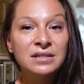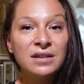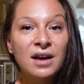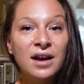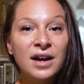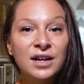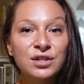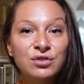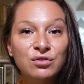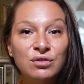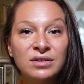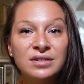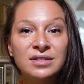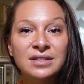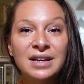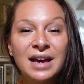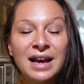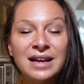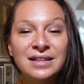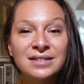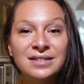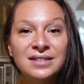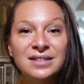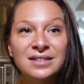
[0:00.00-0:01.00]
hydroxy
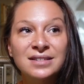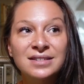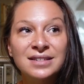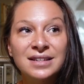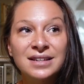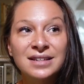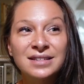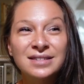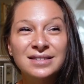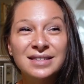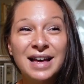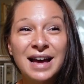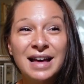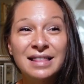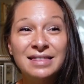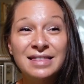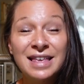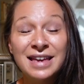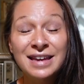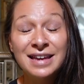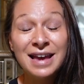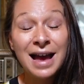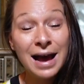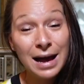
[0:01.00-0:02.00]
acids is that
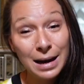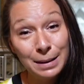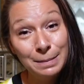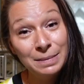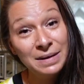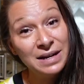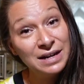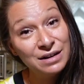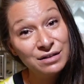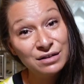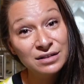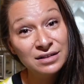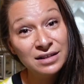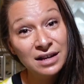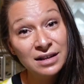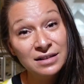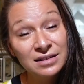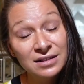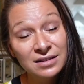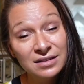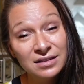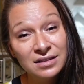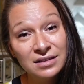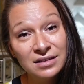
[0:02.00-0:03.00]
they can be
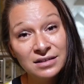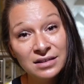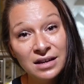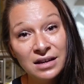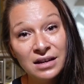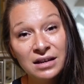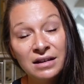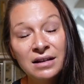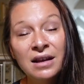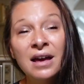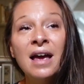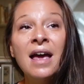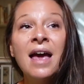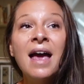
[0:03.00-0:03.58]
irritating to the skin,